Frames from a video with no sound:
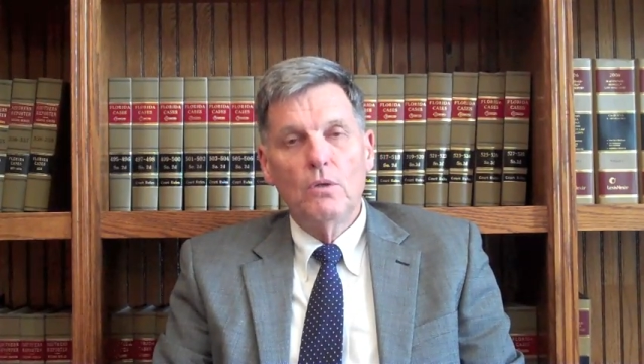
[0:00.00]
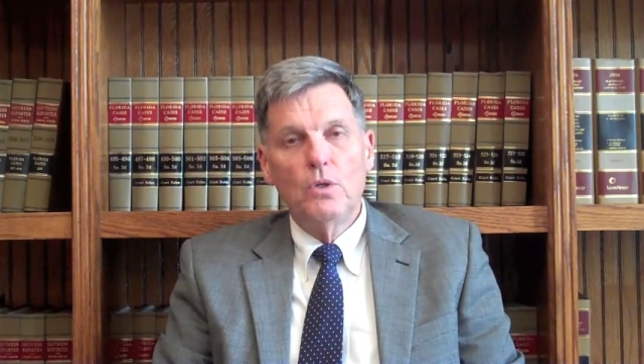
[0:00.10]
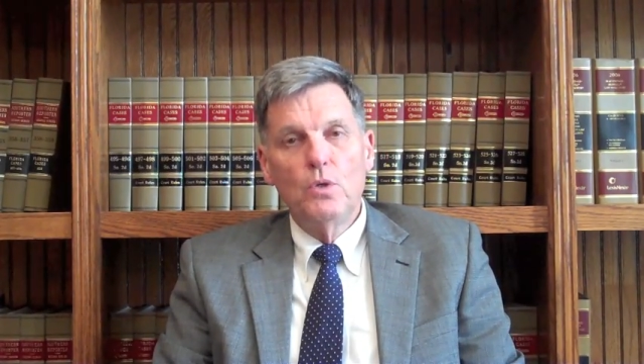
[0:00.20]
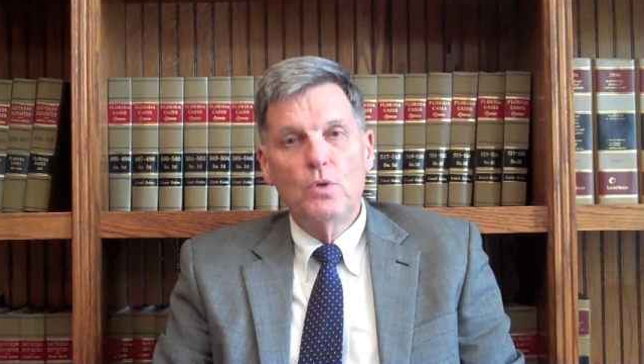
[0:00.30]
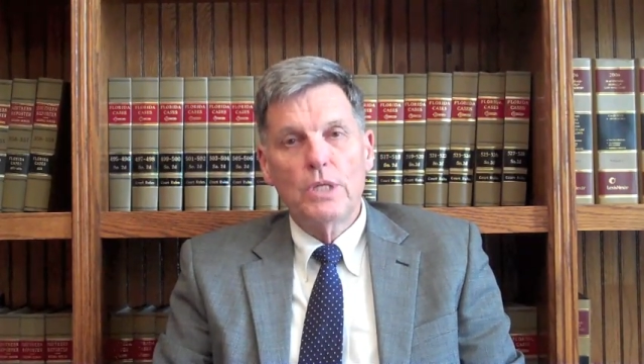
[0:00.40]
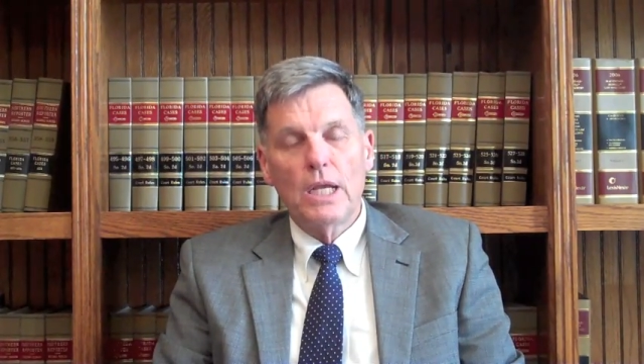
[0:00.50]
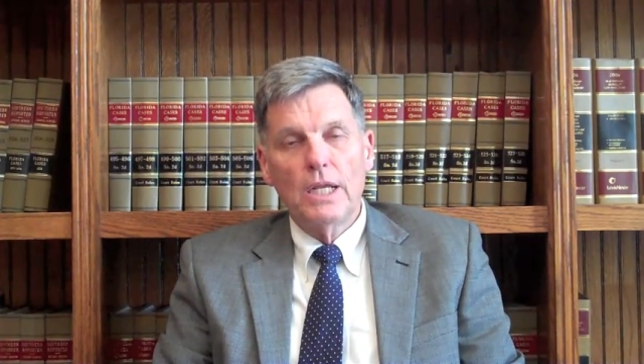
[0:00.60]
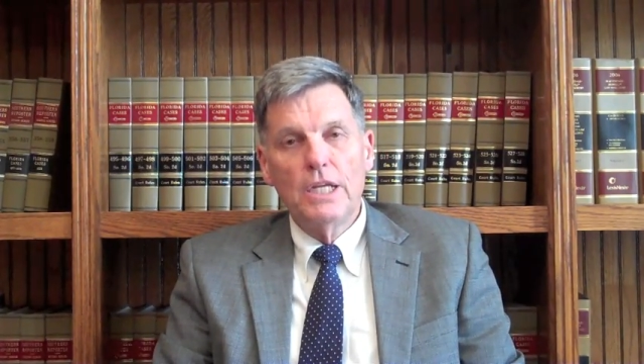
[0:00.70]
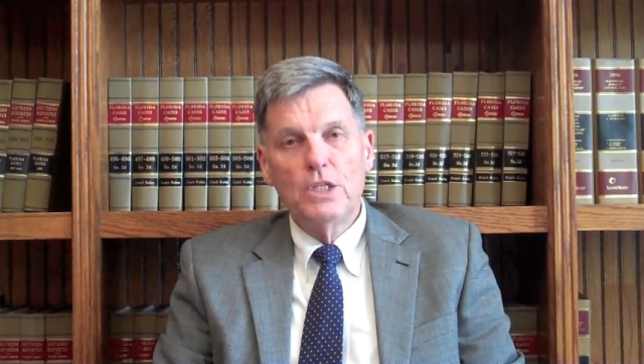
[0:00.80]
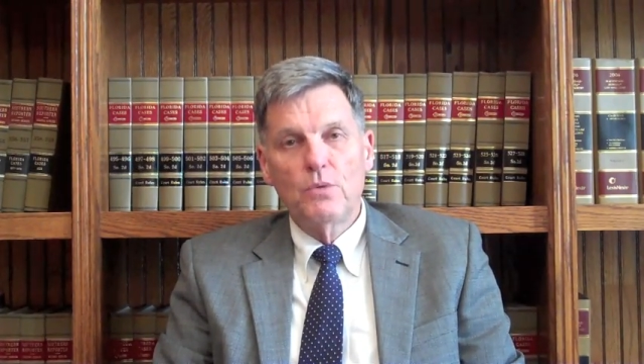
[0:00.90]
use
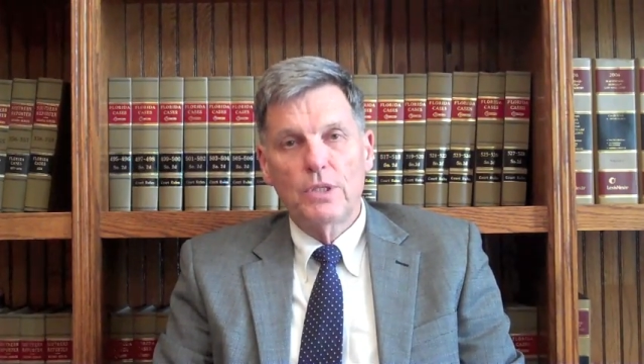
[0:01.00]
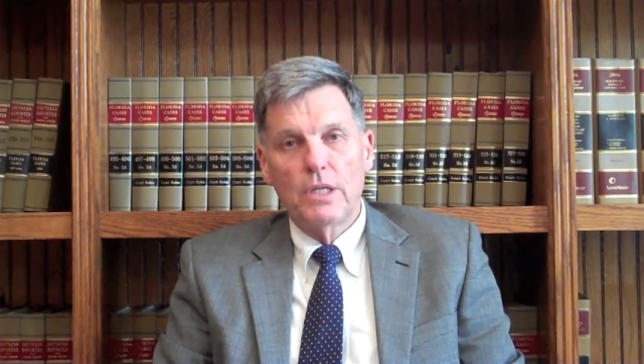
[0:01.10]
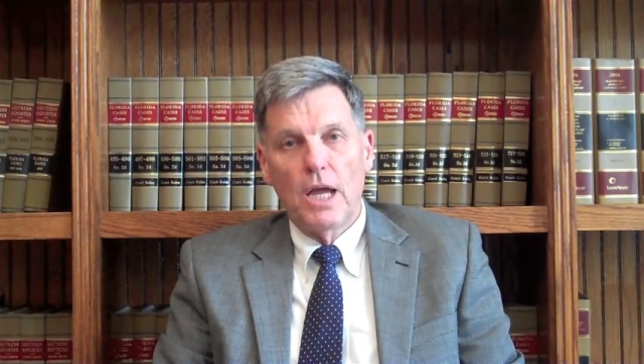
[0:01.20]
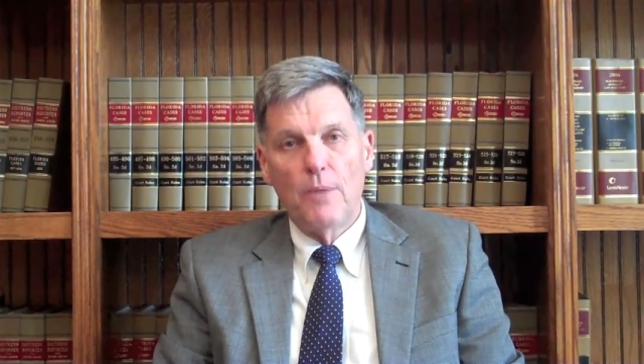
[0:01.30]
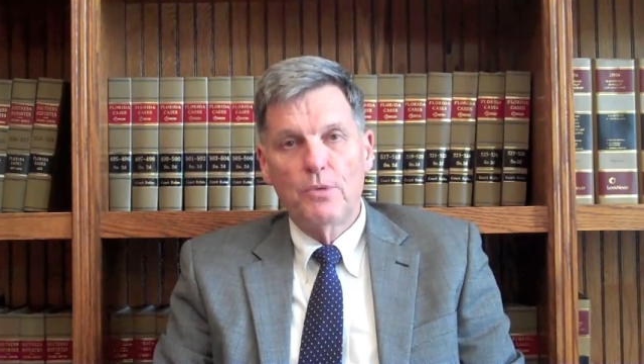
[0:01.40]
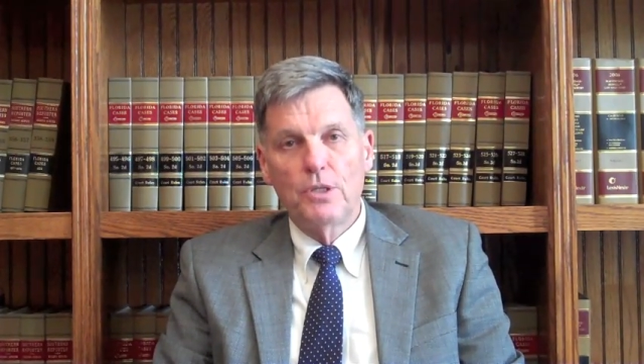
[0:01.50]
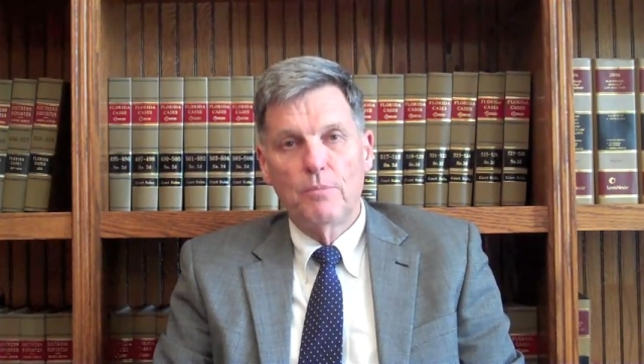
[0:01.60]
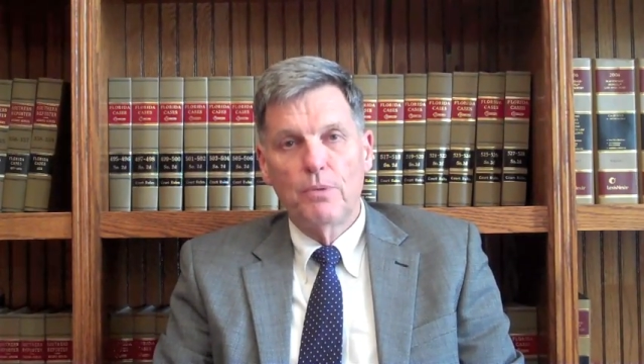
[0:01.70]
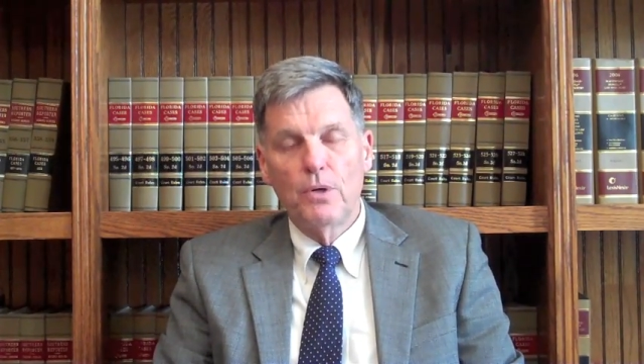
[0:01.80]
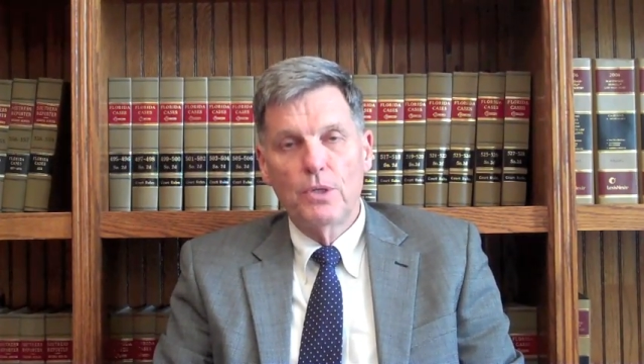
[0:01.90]
a lease with an
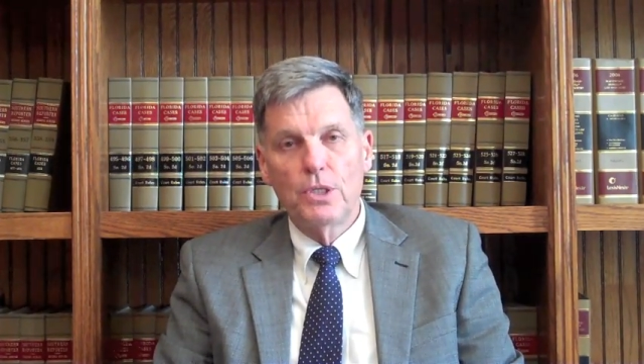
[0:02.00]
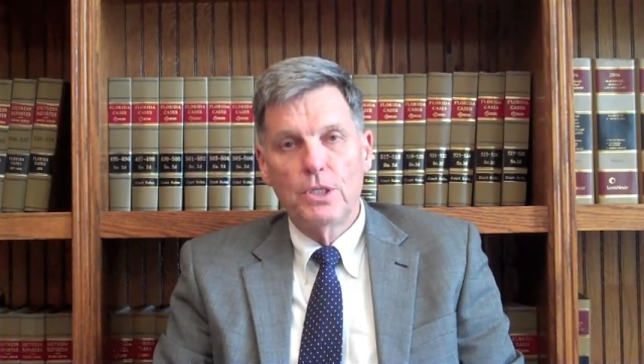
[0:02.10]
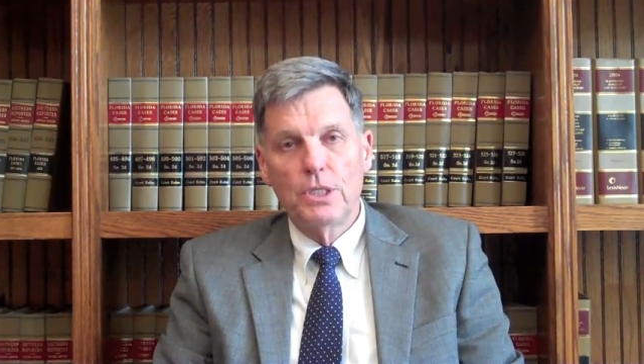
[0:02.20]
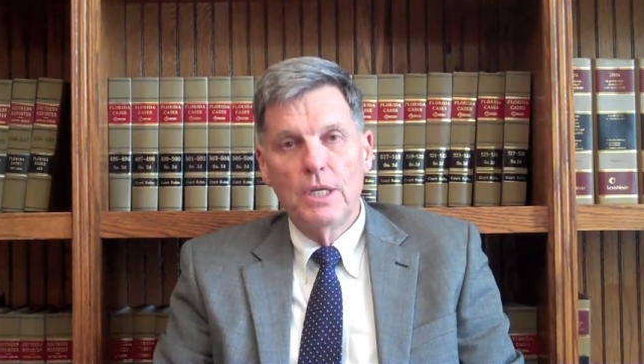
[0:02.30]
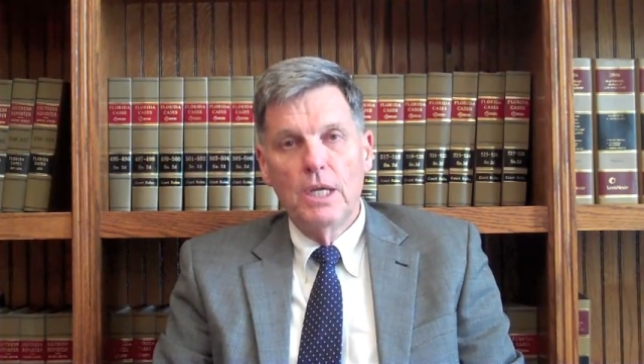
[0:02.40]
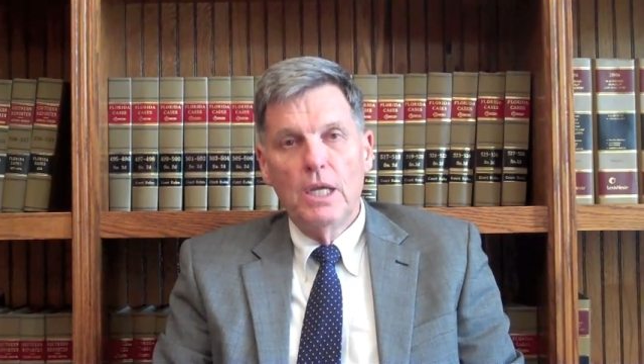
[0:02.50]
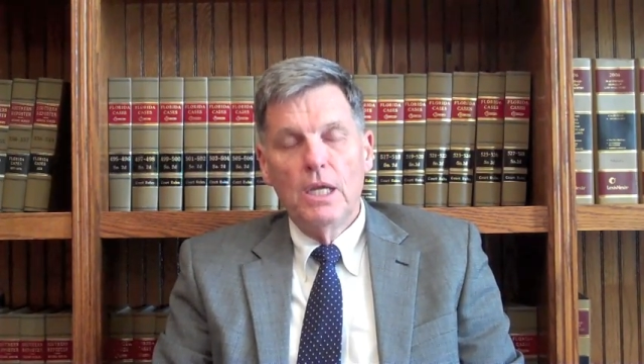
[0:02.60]
option to purchase